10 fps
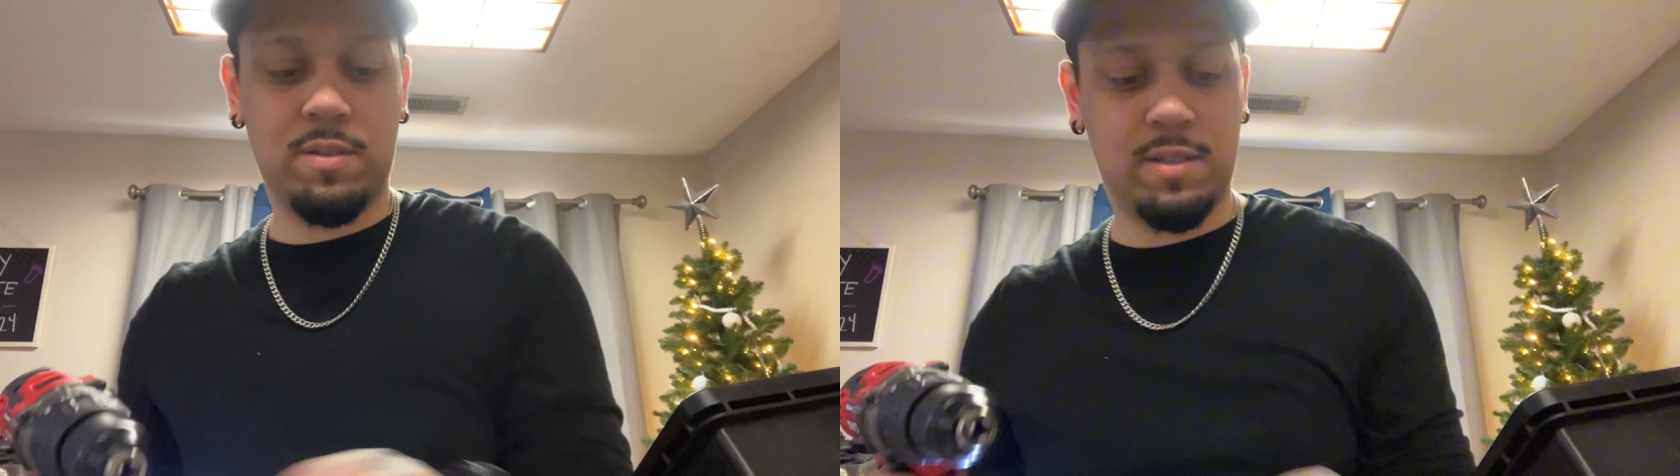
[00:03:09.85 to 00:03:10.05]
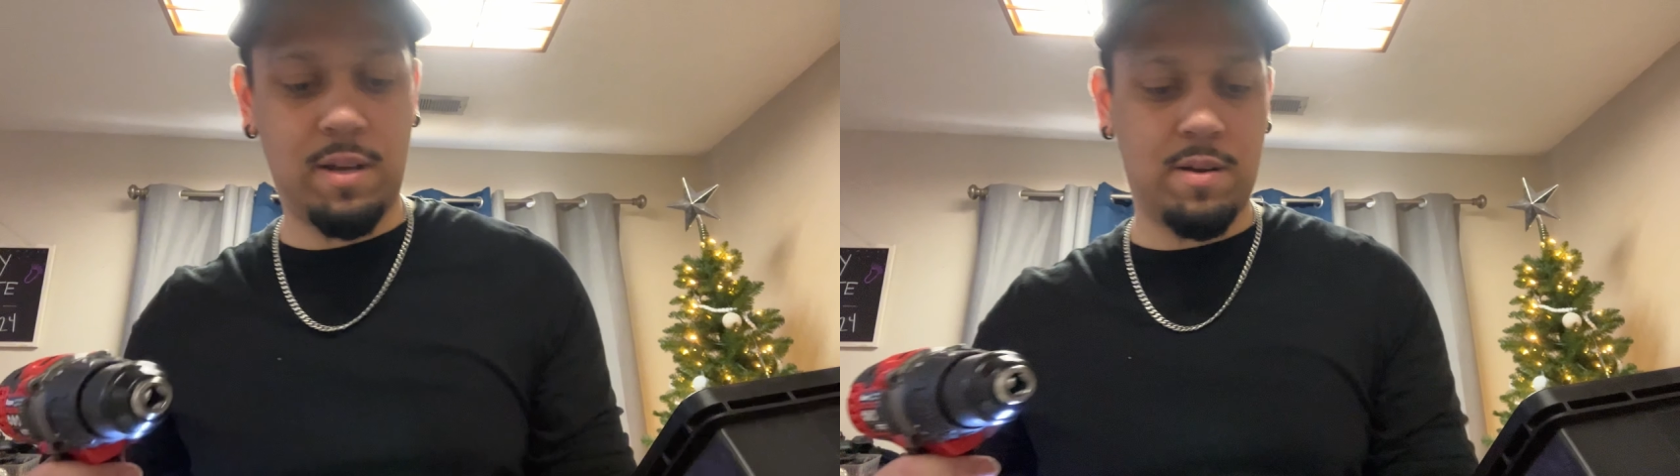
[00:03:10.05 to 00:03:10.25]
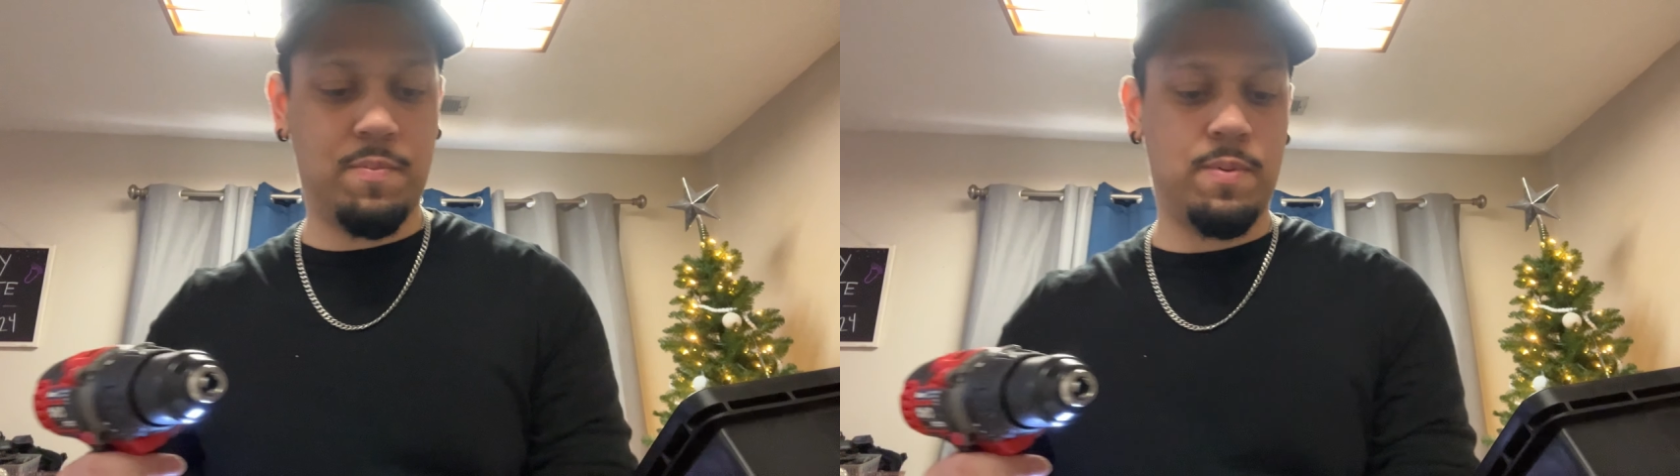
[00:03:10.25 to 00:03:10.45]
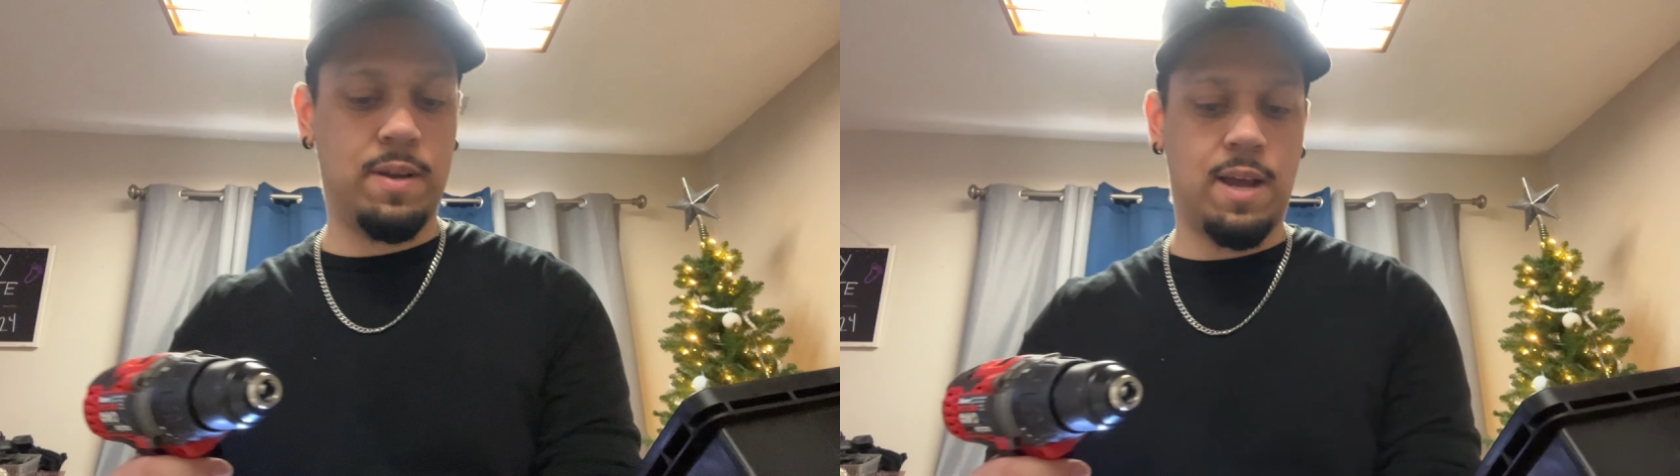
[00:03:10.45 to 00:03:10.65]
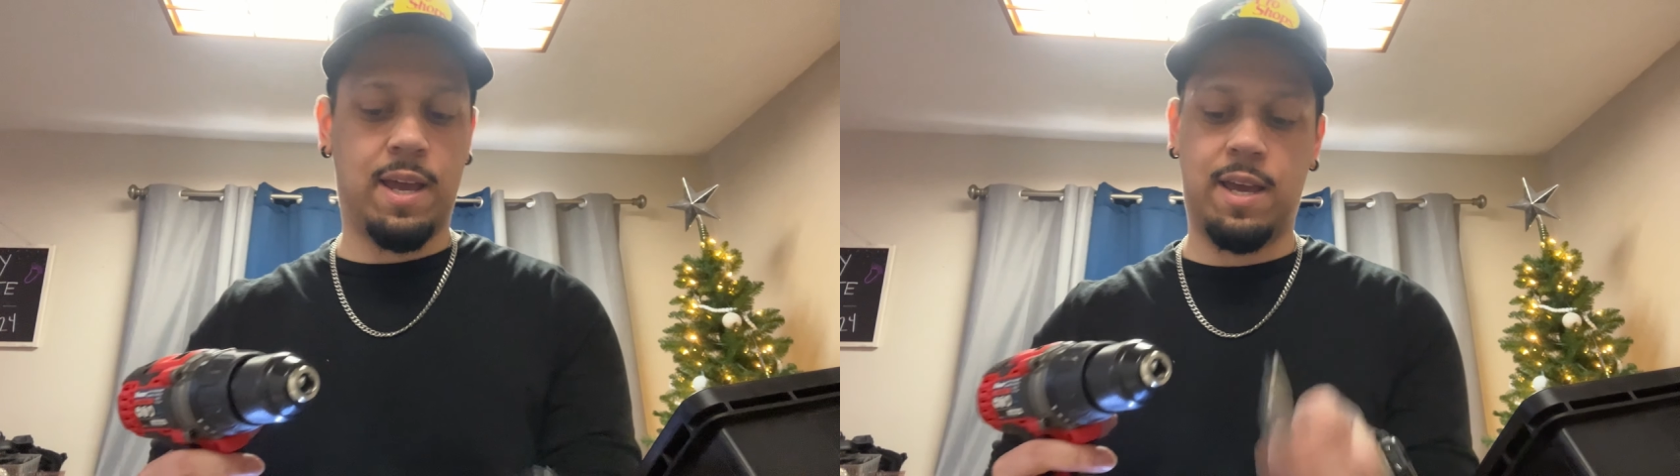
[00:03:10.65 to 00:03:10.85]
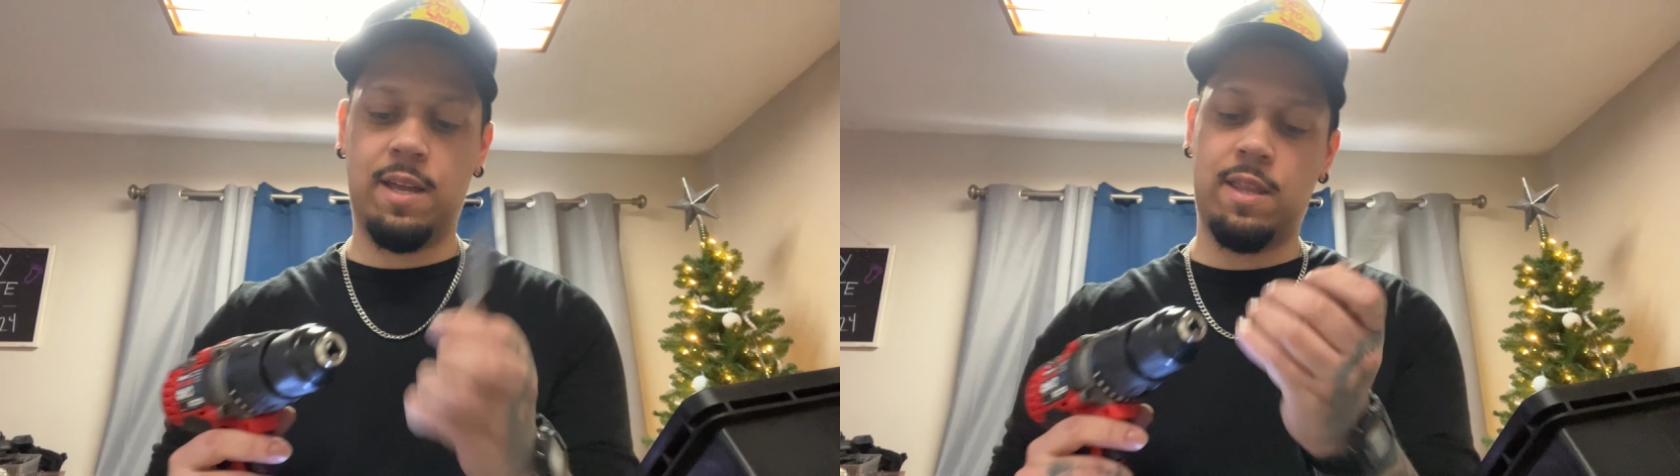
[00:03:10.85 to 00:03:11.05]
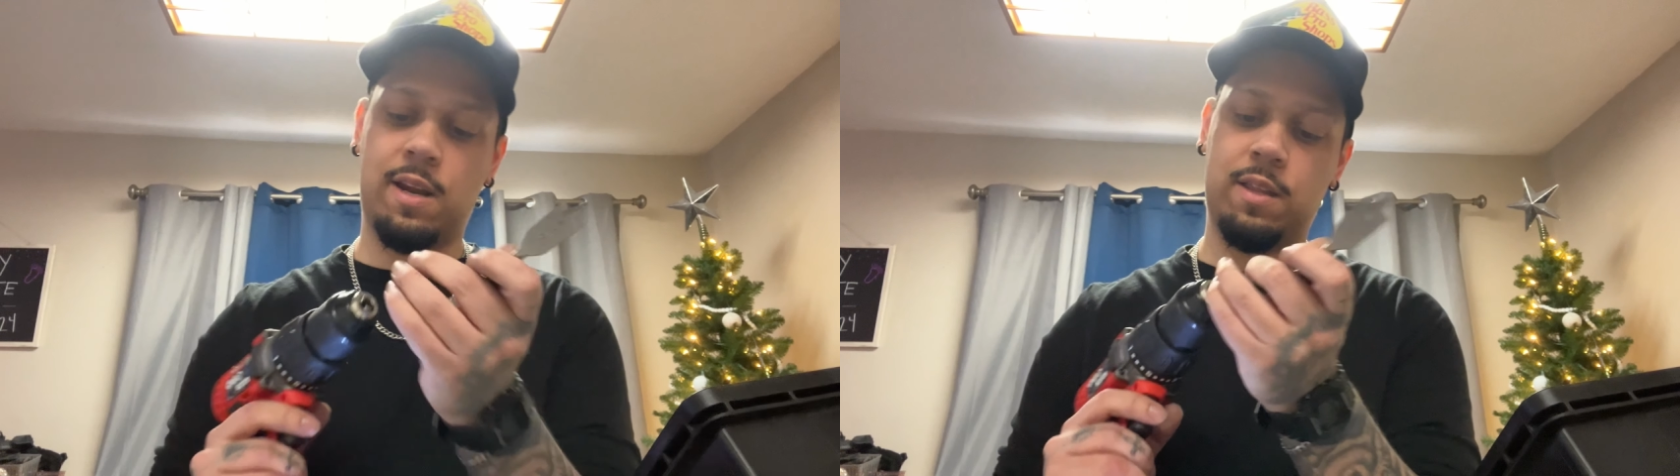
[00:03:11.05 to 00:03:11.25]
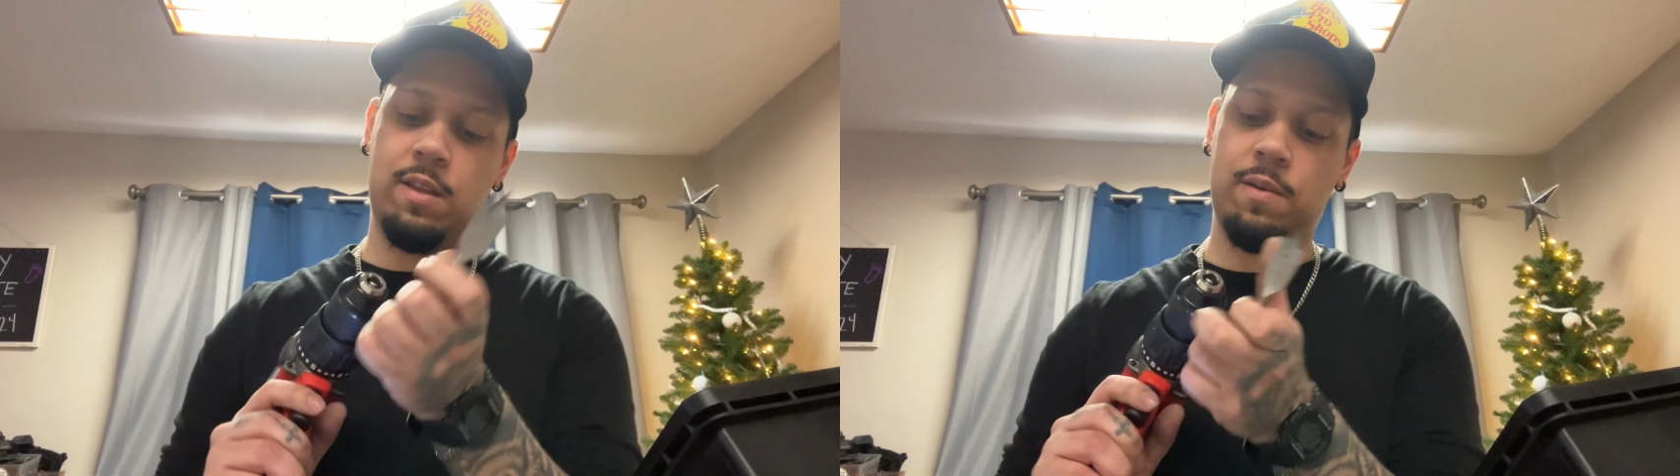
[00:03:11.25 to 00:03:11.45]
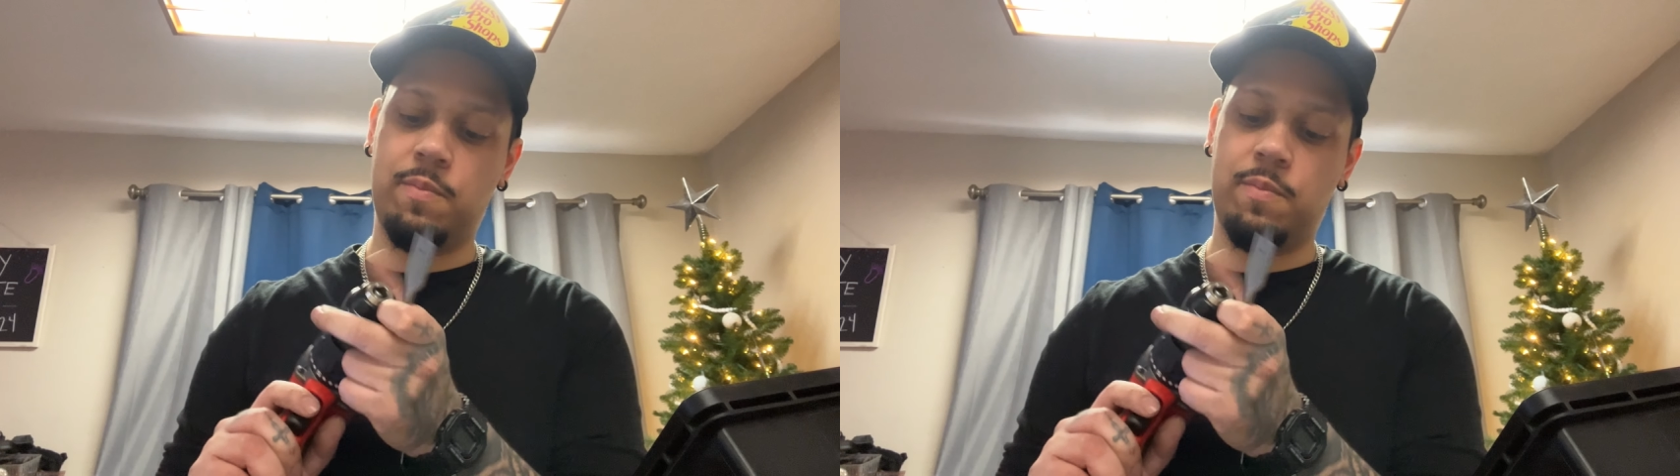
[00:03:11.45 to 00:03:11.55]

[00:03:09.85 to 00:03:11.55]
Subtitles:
set up and I hate that I did it,